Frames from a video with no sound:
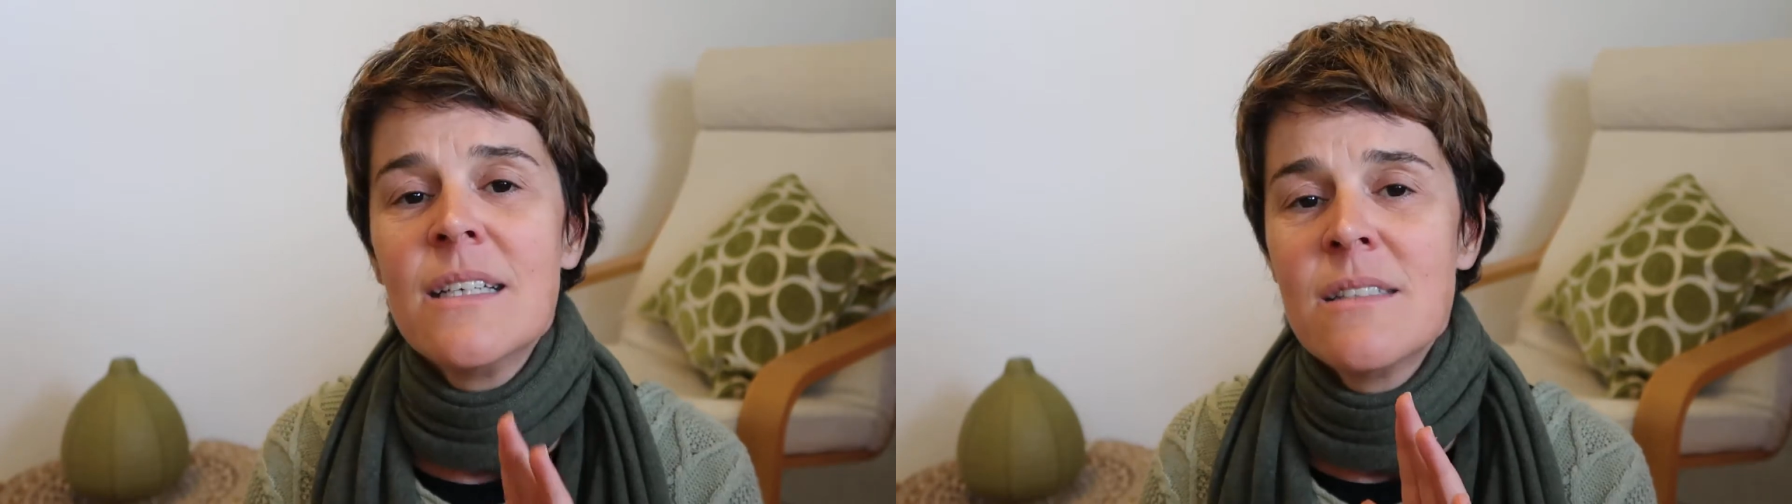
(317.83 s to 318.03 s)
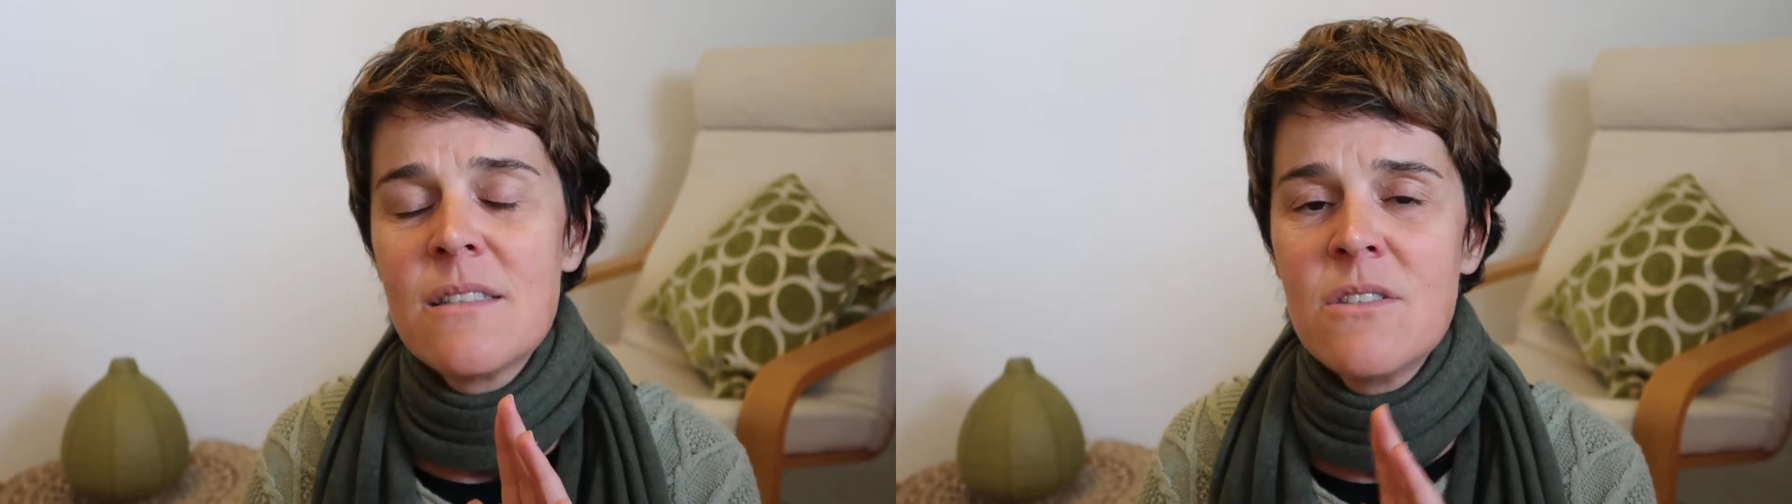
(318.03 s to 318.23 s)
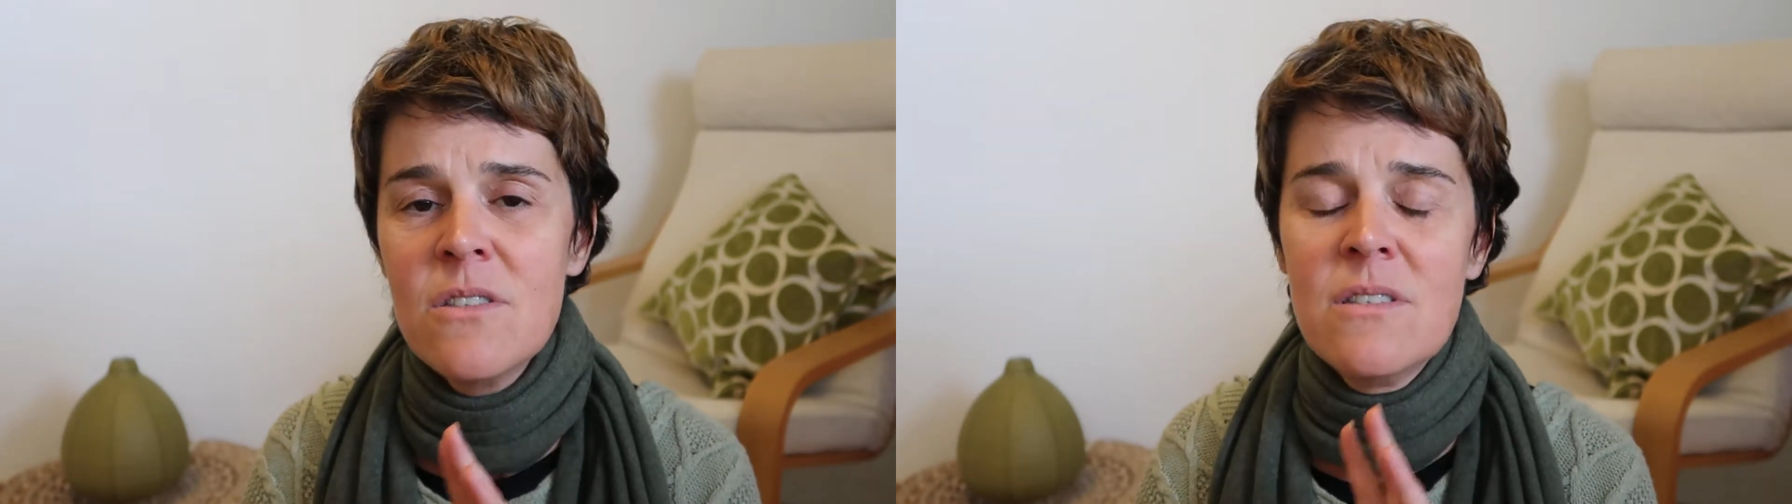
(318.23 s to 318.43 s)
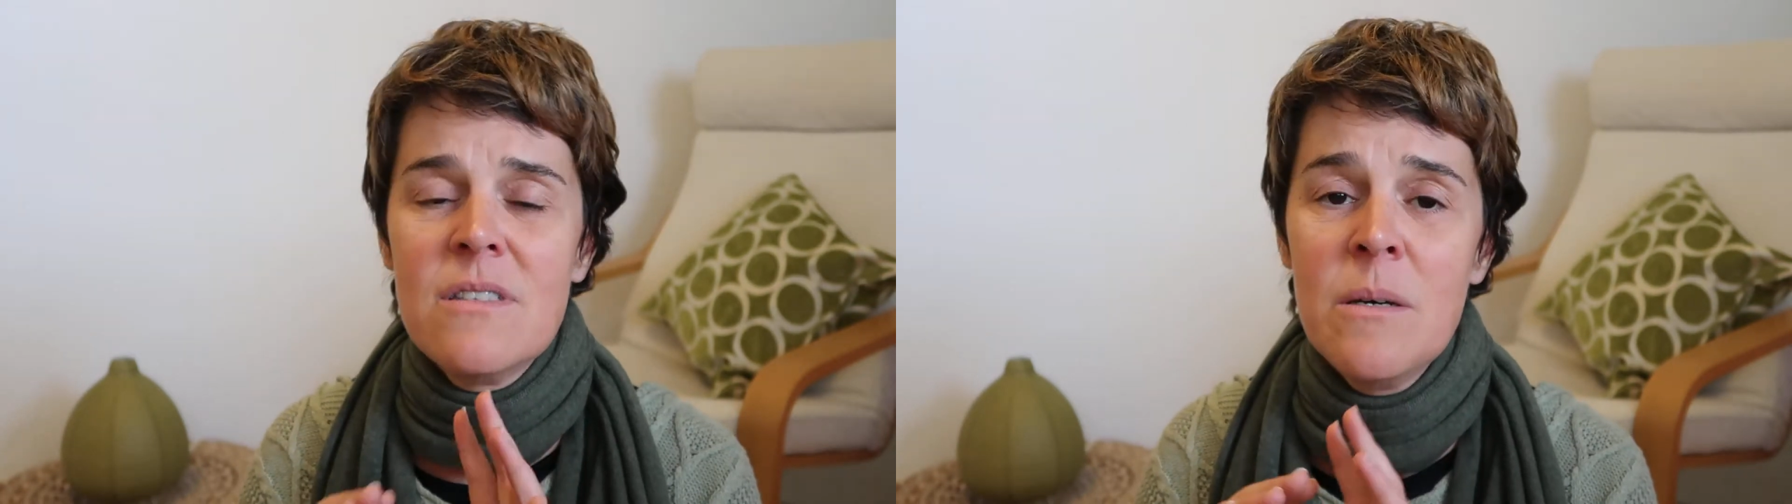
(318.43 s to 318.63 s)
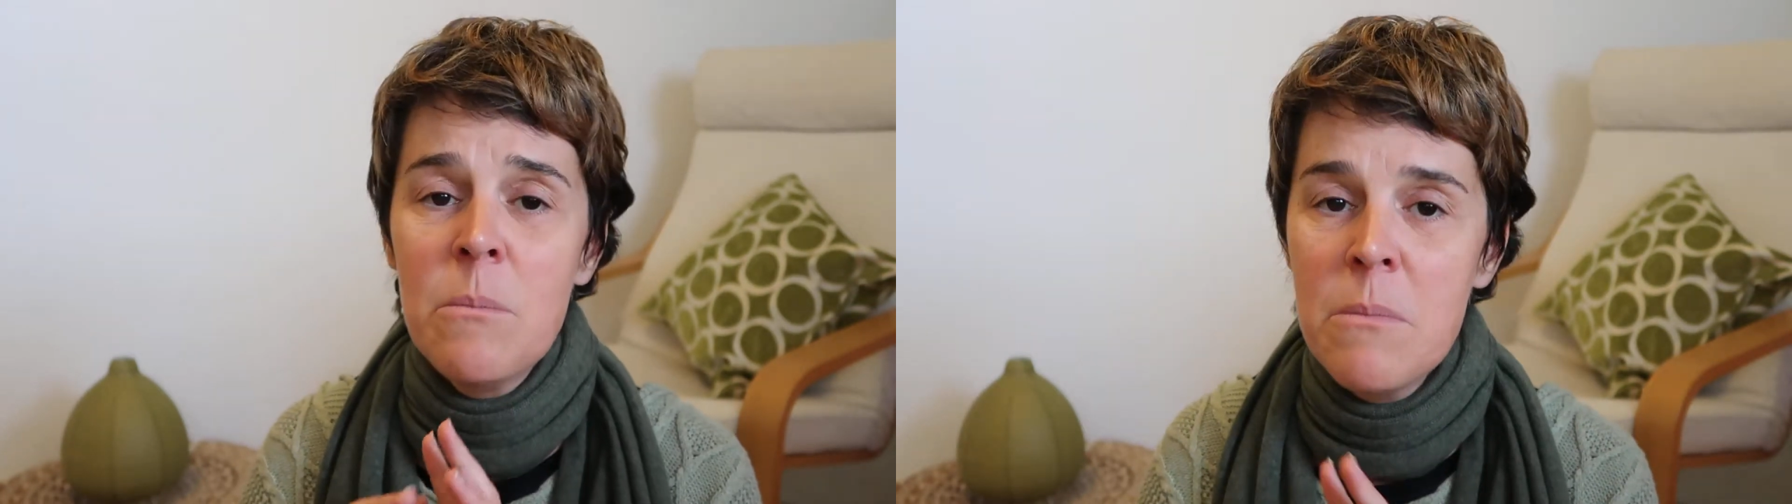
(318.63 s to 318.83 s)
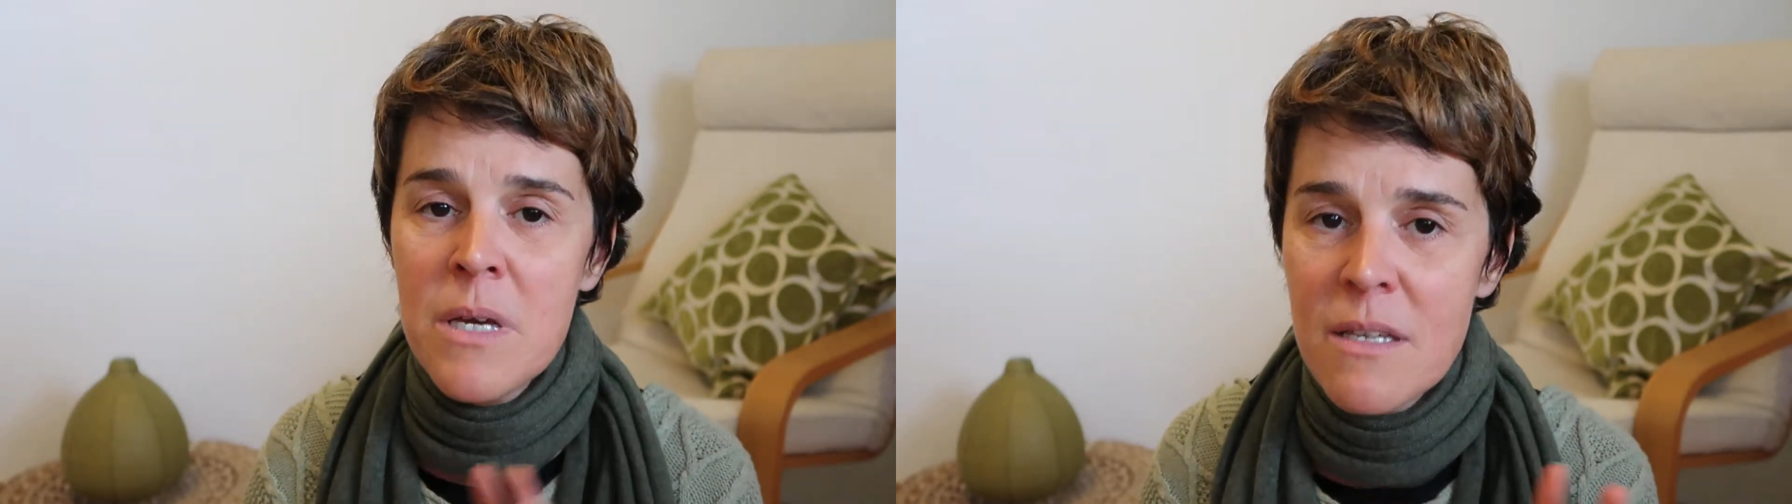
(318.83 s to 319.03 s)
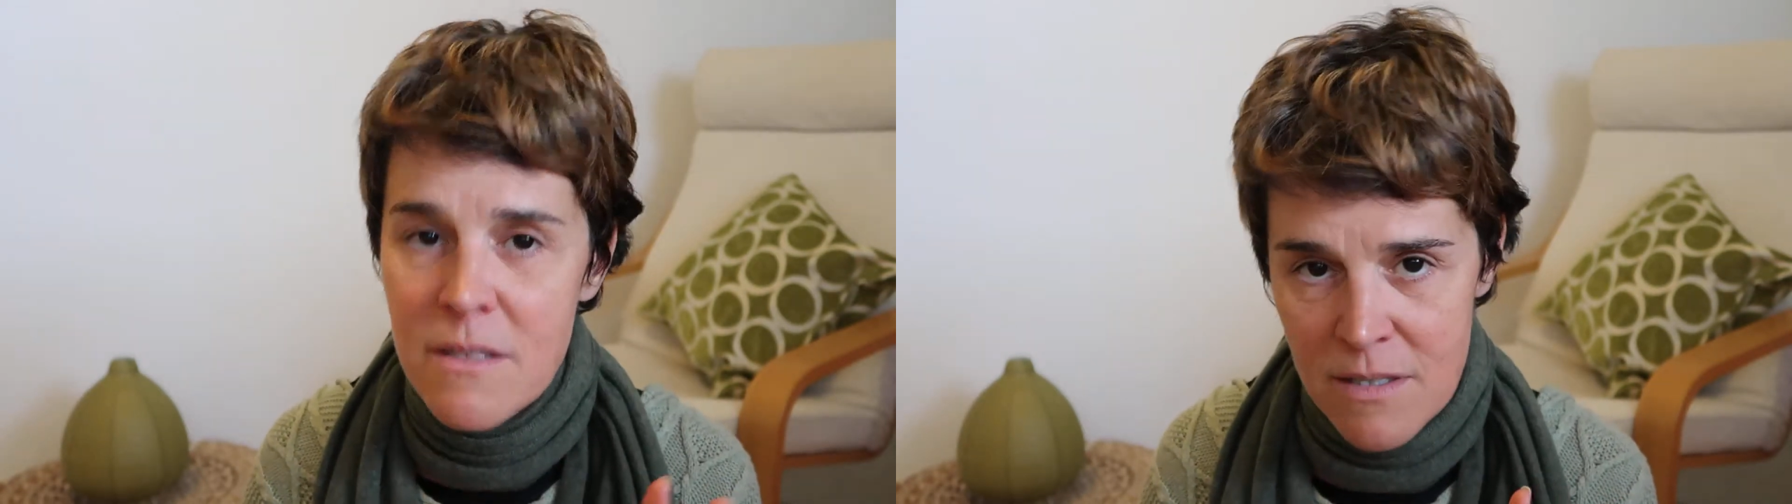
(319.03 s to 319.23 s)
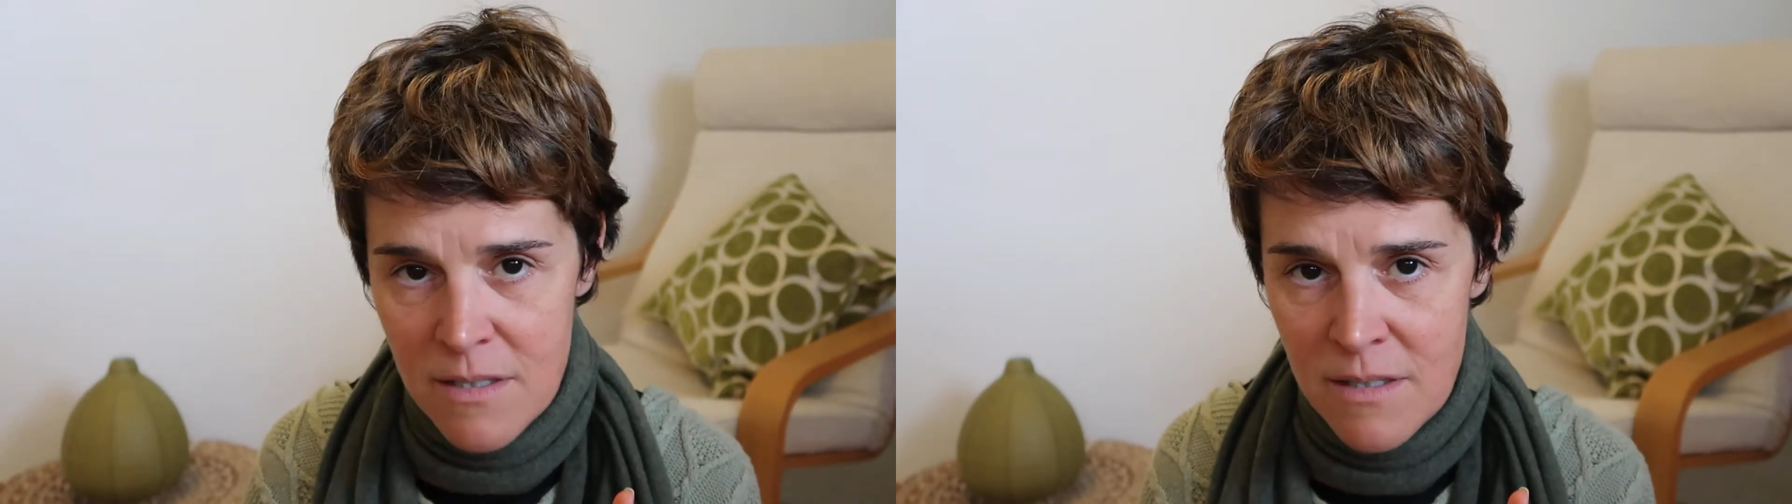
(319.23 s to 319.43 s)
it's just
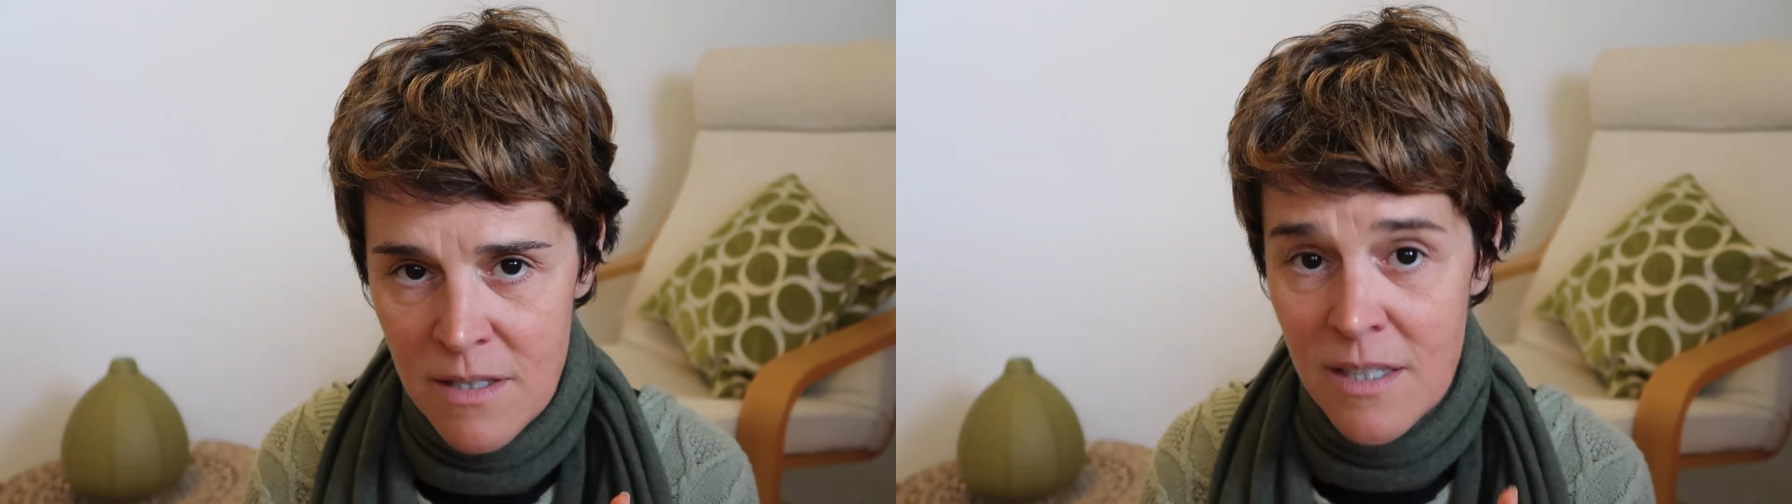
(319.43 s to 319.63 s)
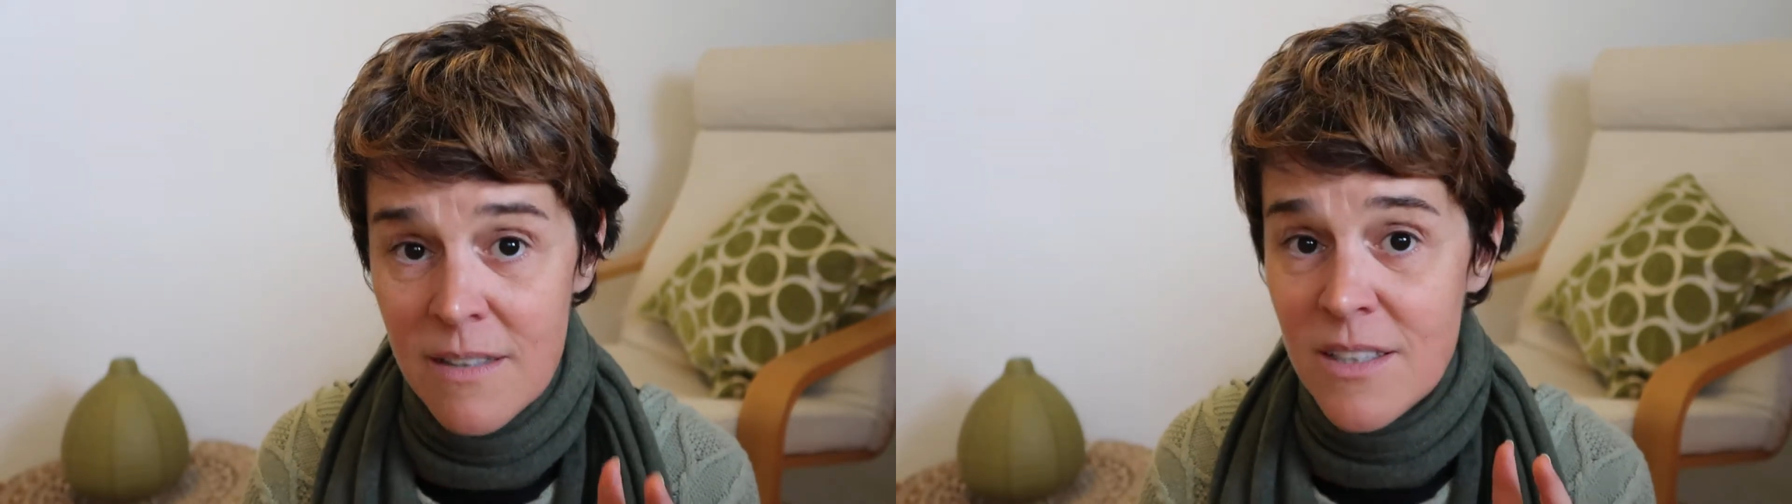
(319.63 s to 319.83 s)
amazing,